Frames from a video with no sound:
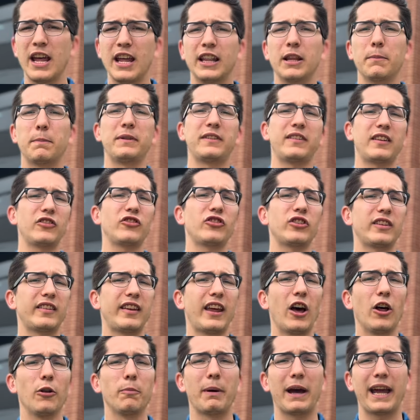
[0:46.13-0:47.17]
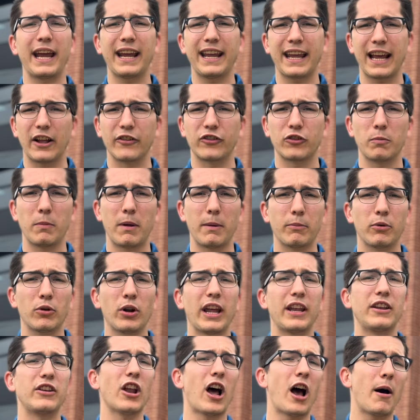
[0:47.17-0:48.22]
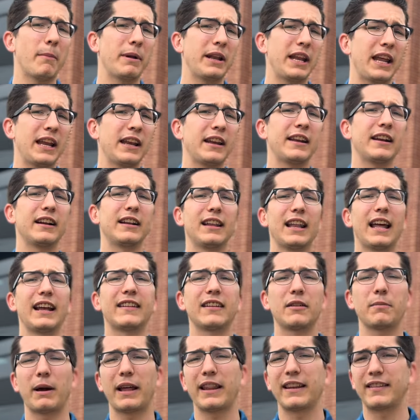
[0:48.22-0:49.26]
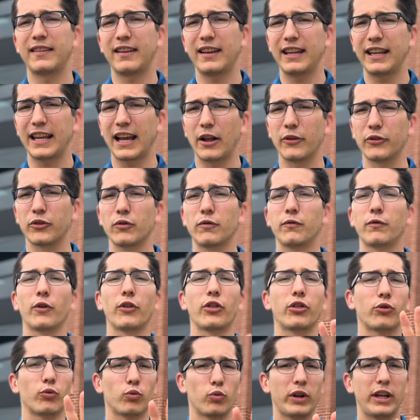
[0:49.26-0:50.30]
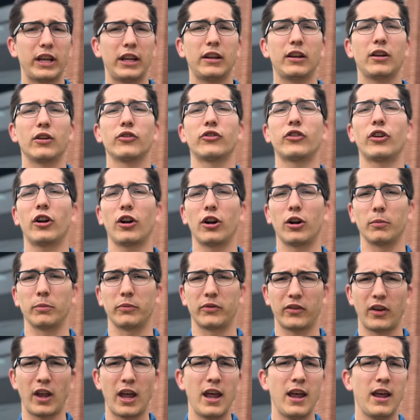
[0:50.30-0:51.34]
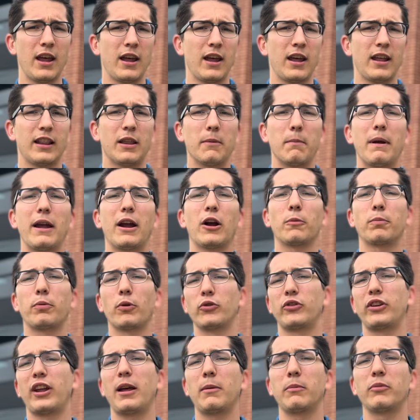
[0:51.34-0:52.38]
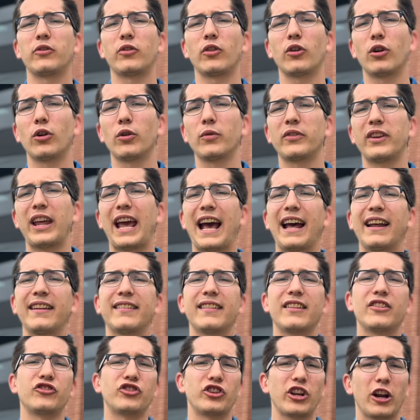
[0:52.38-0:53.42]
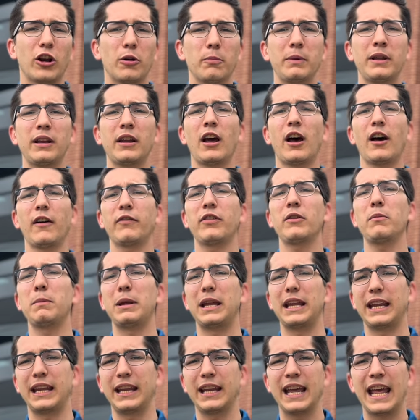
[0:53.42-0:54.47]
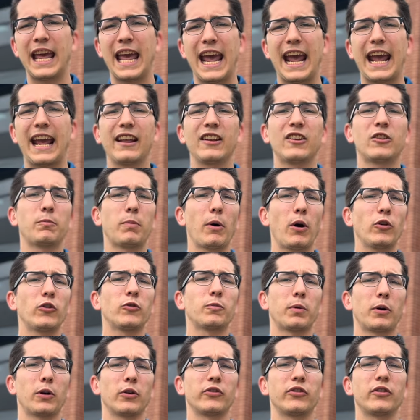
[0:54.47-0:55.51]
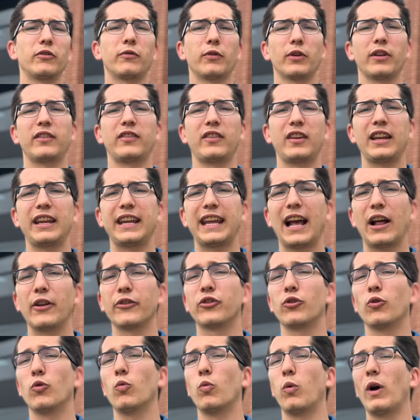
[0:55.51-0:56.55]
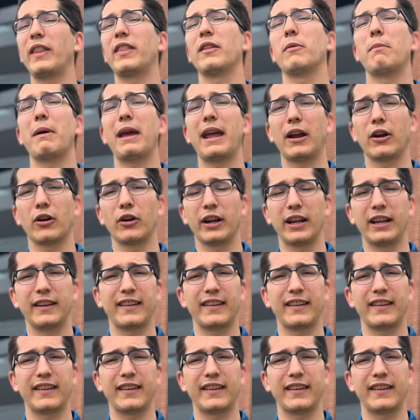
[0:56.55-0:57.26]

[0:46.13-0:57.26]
The position is held by a council member and nominated and elected by the City Council for 3-year terms. The Mayor Pro Tem serves as the chairman of the meeting and spokesperson for the City Council when the mayor is